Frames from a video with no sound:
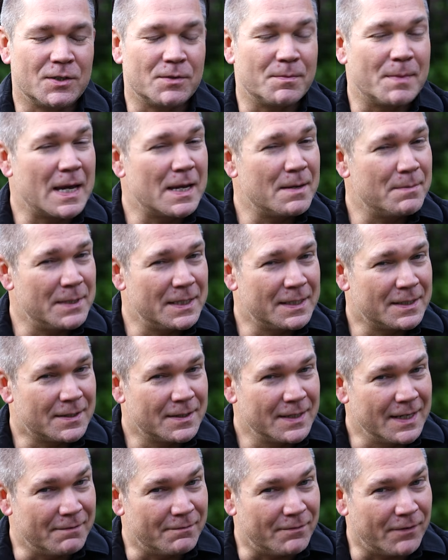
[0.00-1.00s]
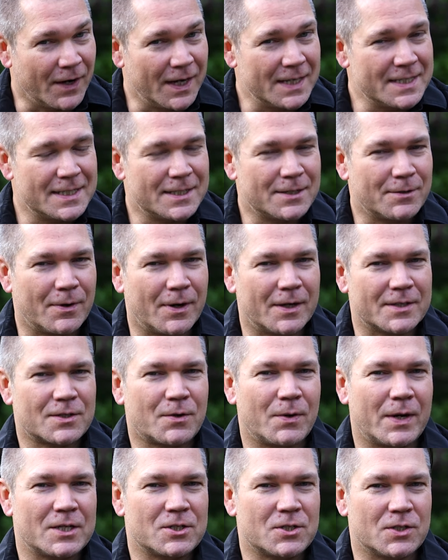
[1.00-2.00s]
you may be invited to ask
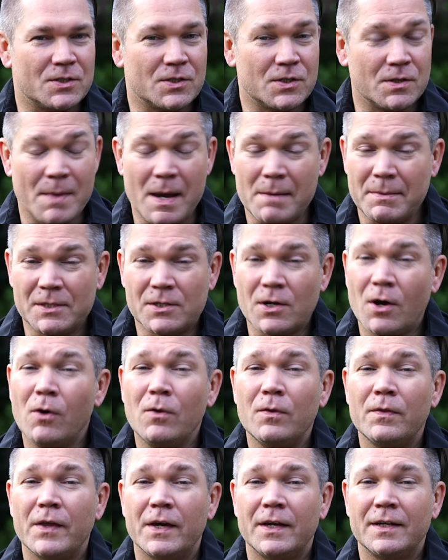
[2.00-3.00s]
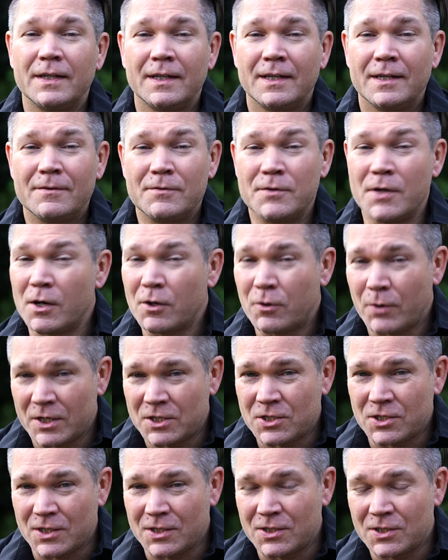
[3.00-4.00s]
questions. You may be told that no
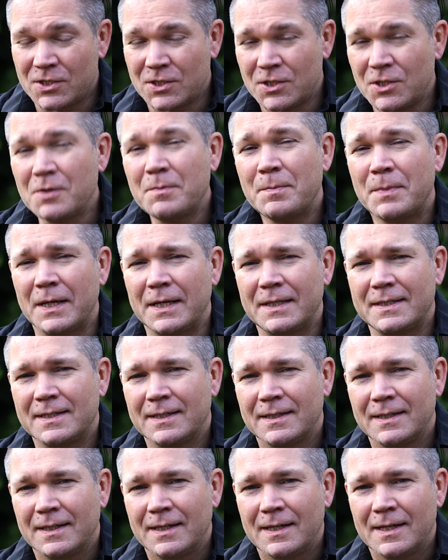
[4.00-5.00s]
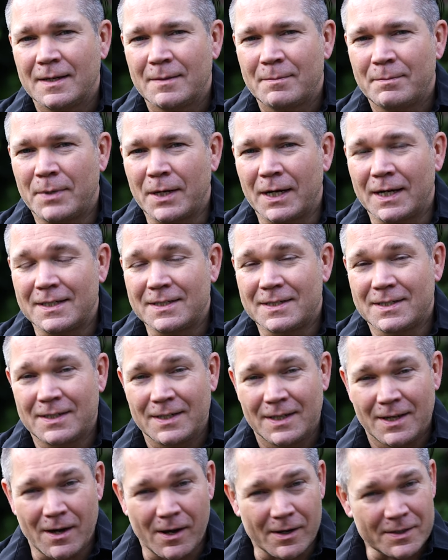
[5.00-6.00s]
question is stupid, but
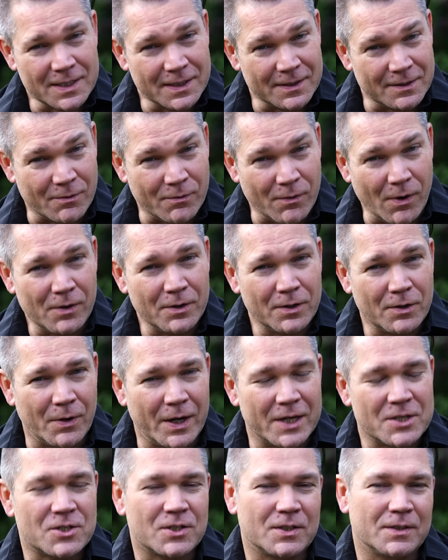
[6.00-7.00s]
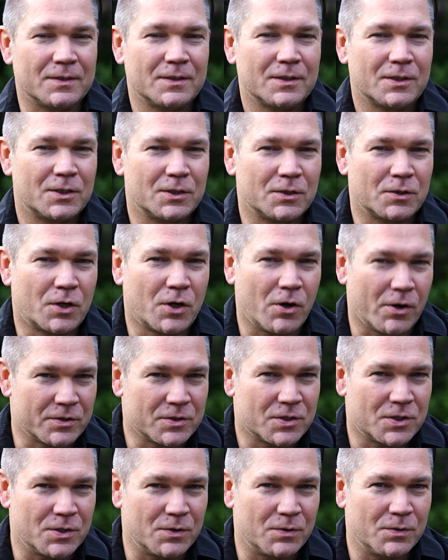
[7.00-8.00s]
asking the wrong question could
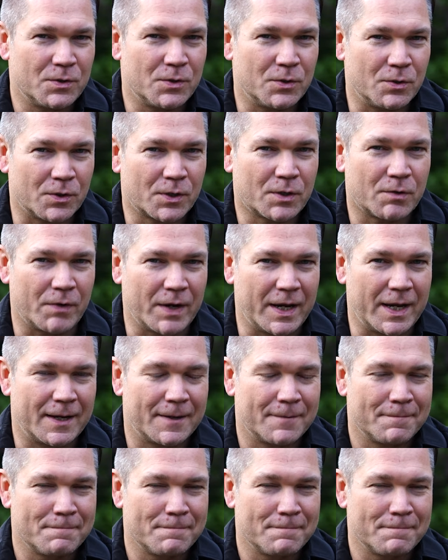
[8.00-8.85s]
cost you your career.